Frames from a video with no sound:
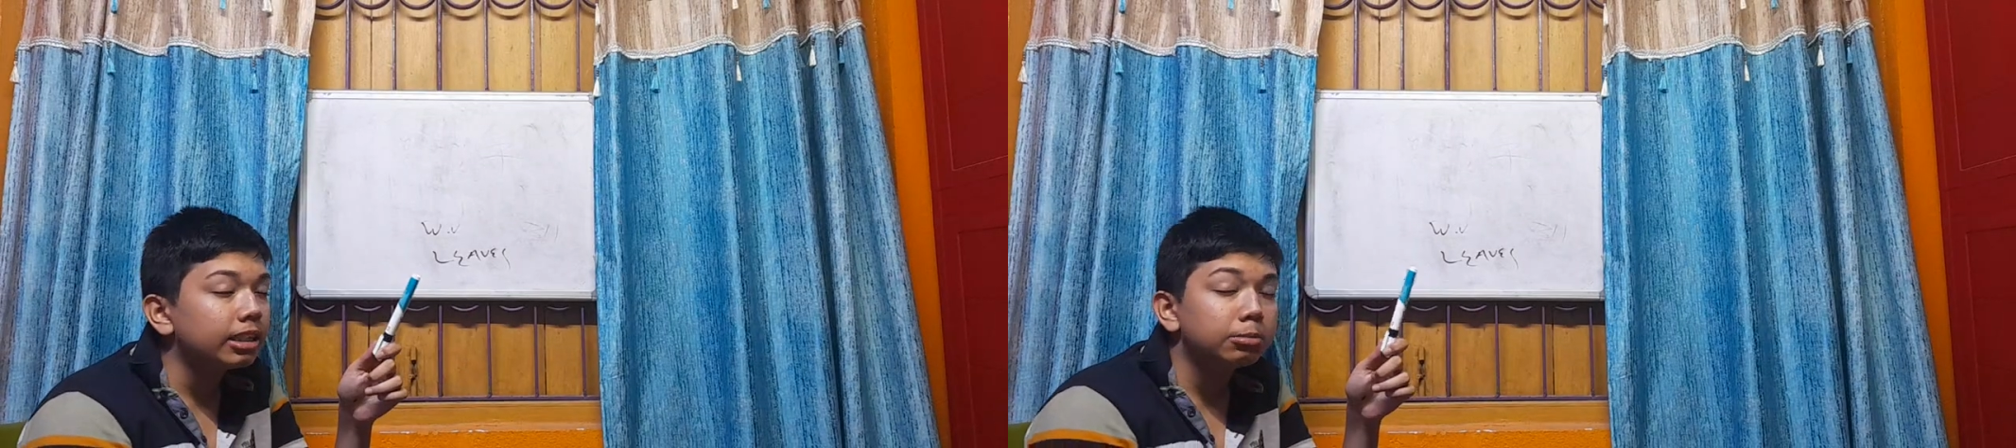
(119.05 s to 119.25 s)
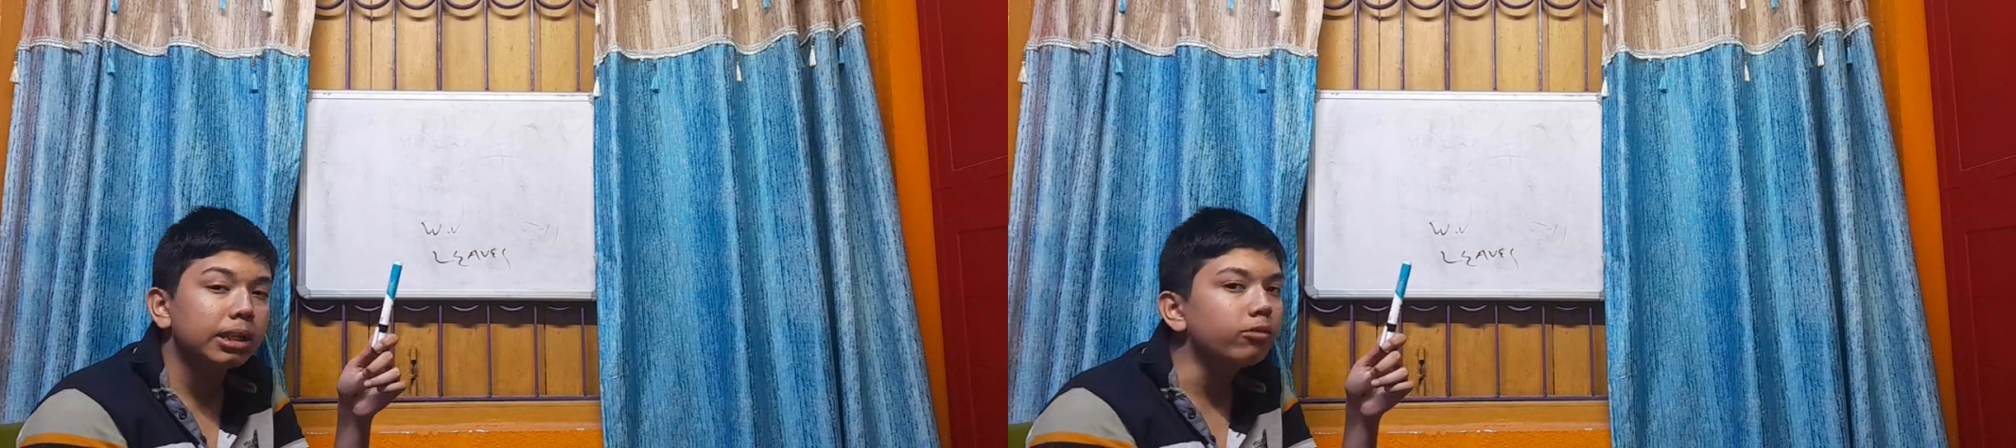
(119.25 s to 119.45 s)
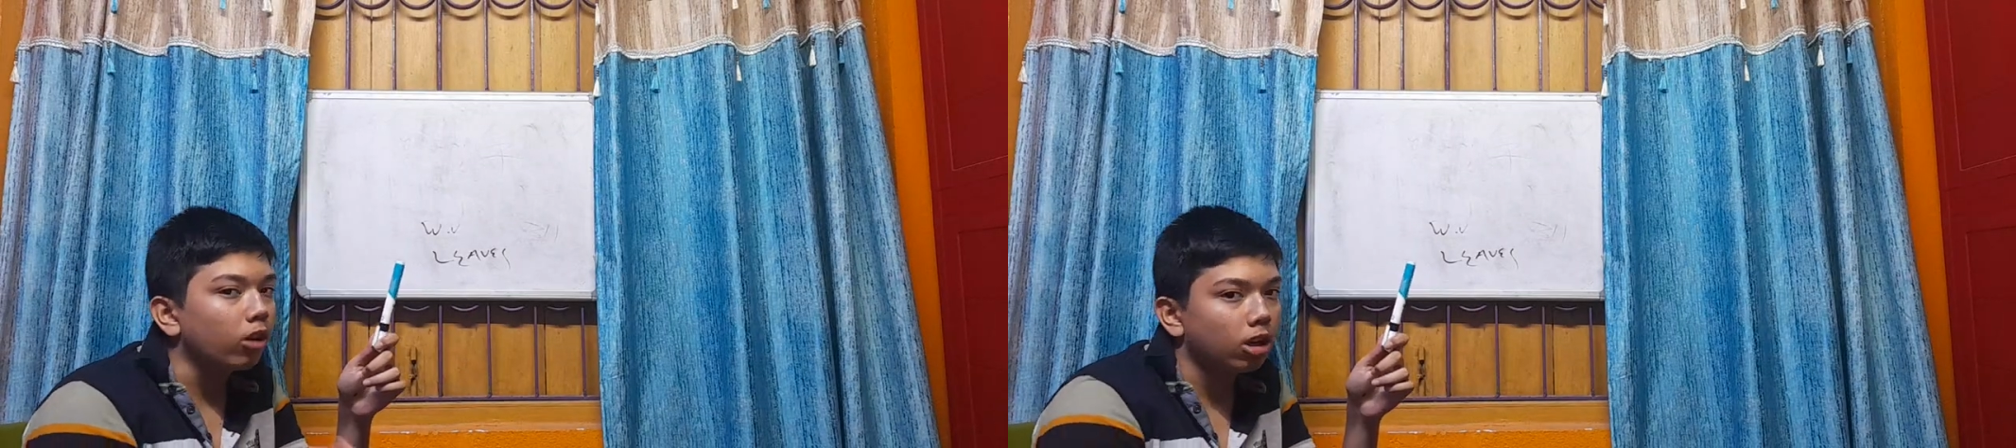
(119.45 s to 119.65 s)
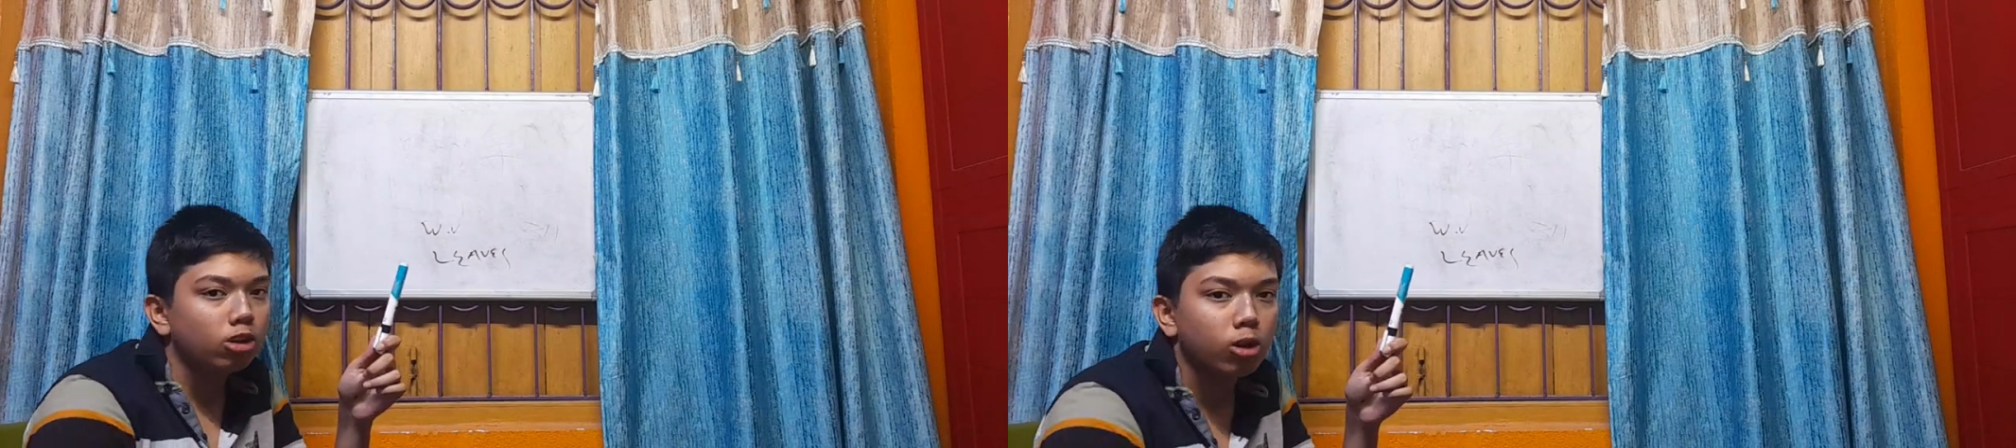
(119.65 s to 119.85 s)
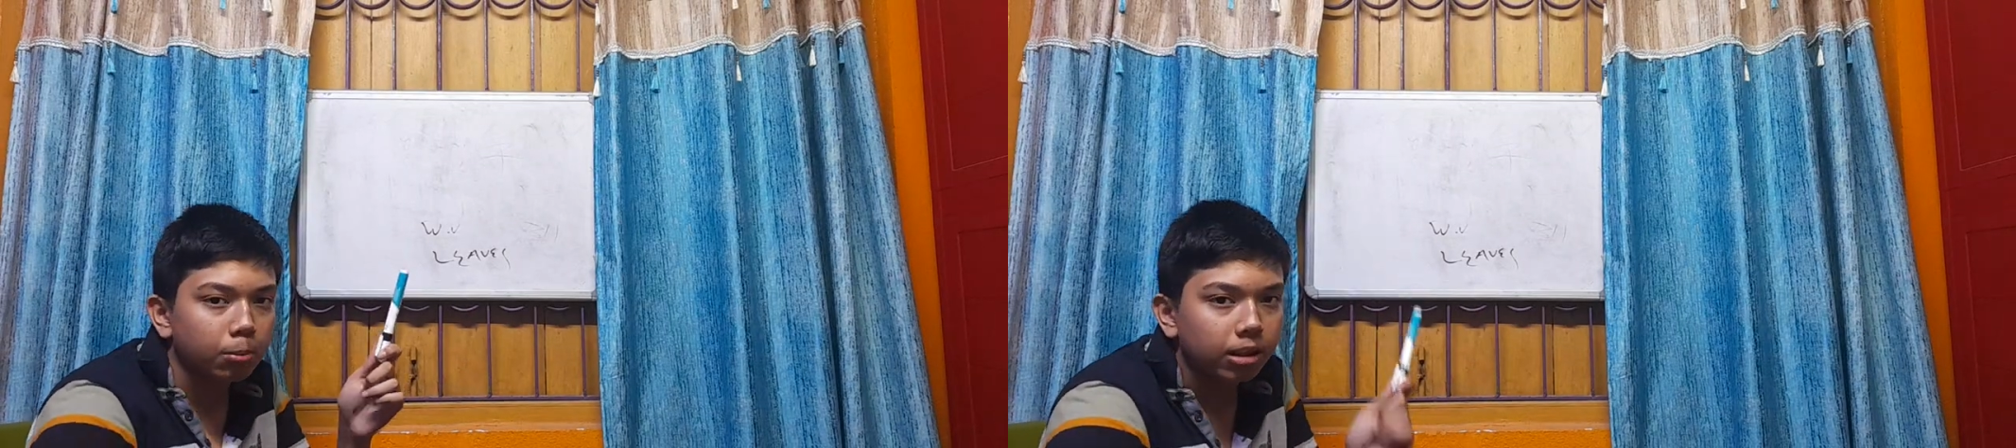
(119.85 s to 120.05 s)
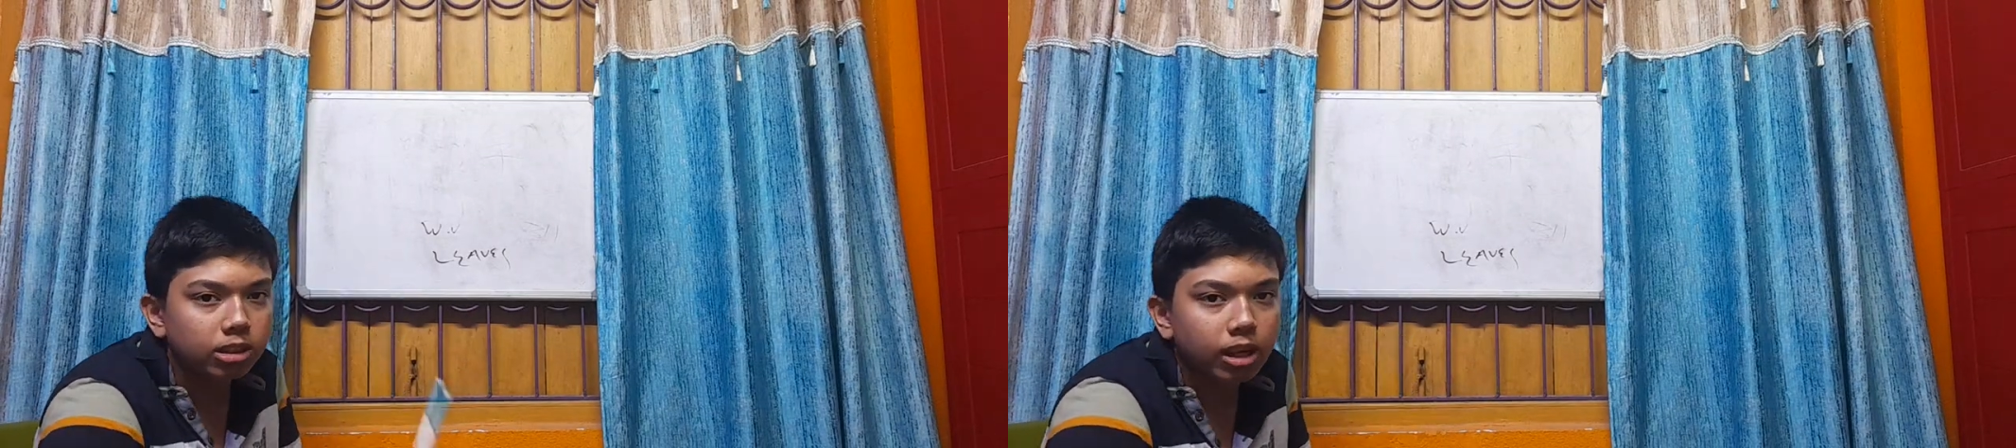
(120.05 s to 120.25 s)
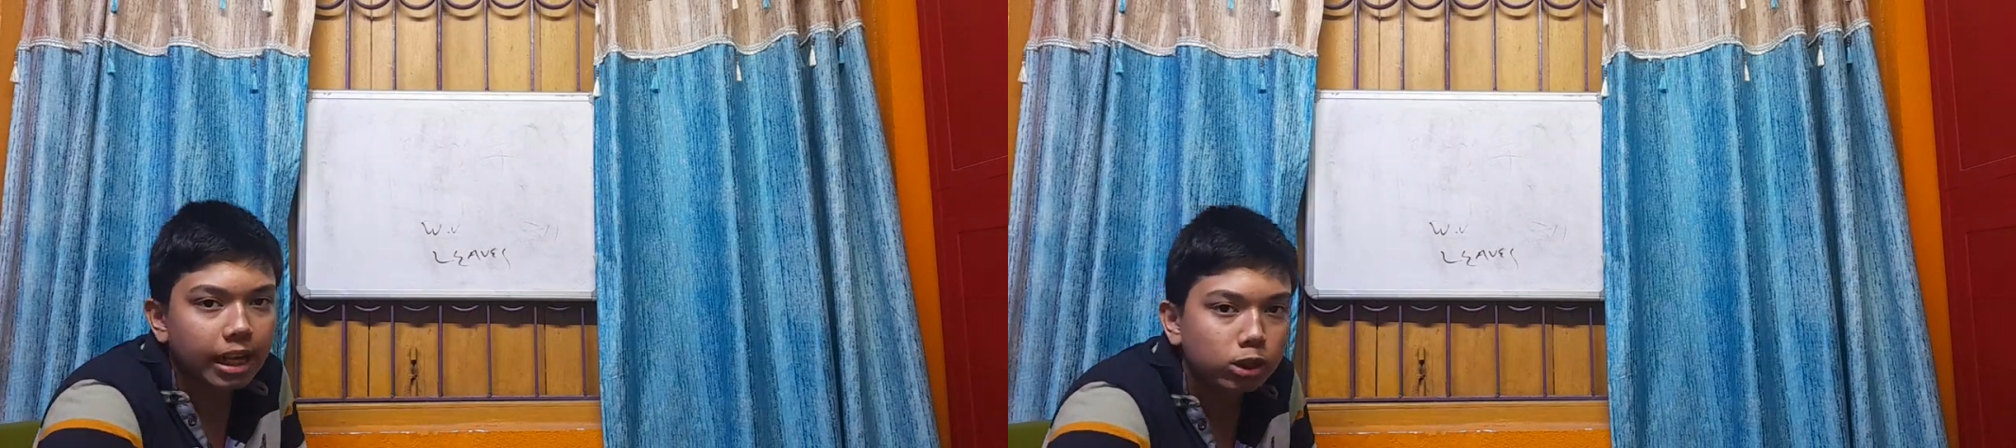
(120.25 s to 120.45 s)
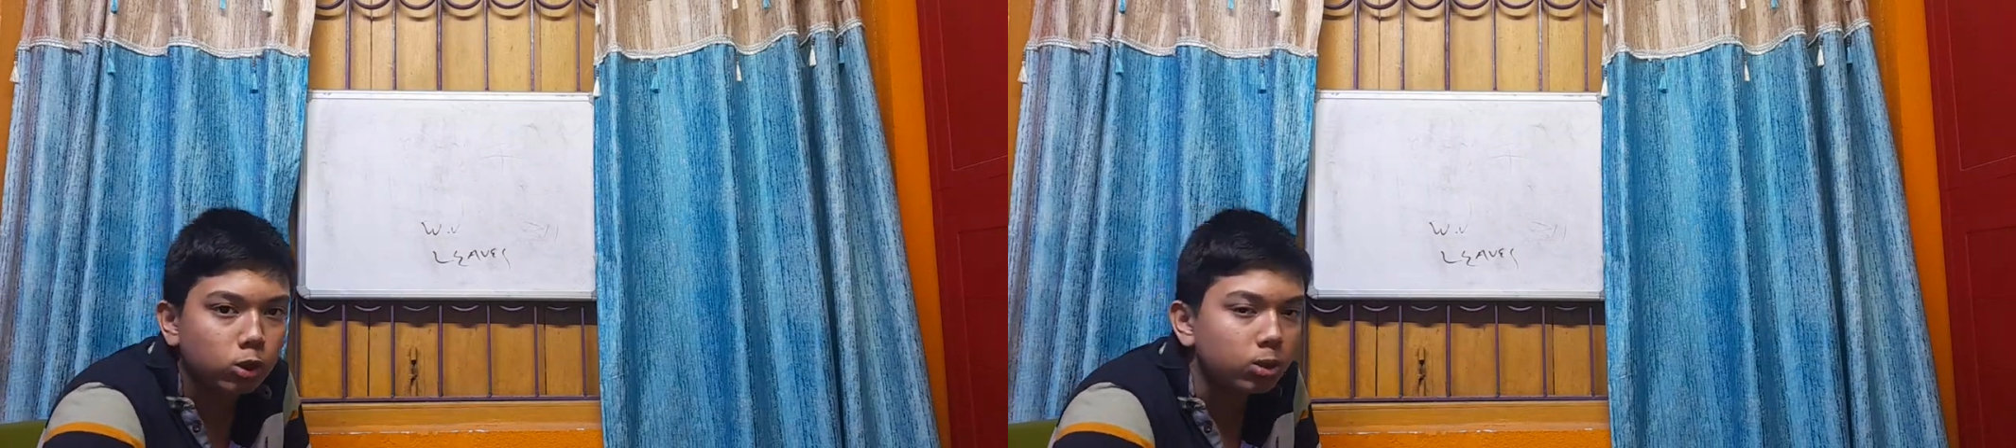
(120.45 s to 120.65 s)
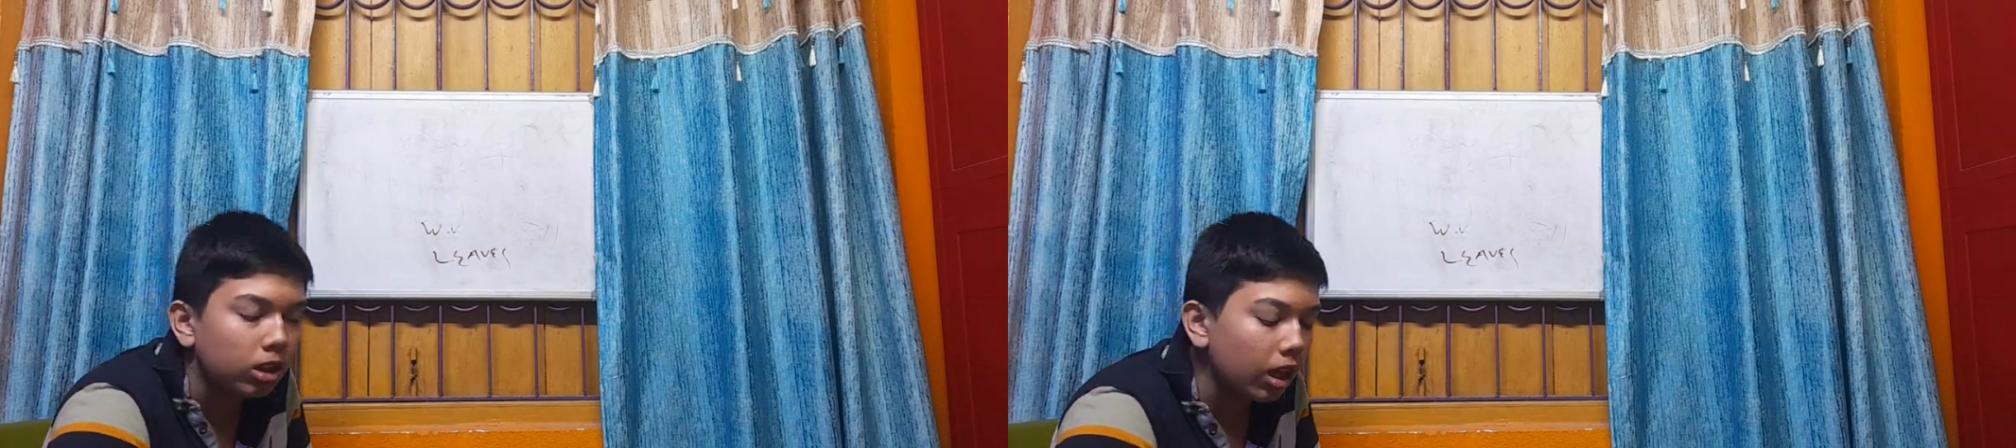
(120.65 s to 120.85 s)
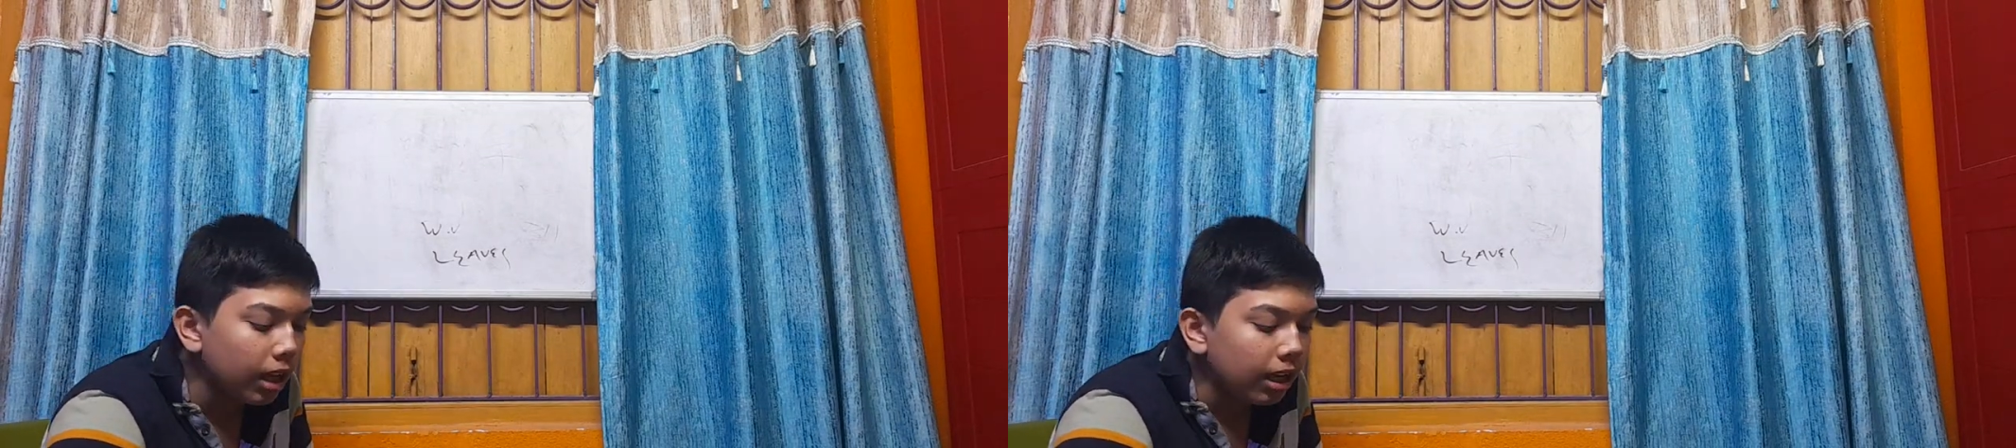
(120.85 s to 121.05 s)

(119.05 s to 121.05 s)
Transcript: has many water droplets attached to it.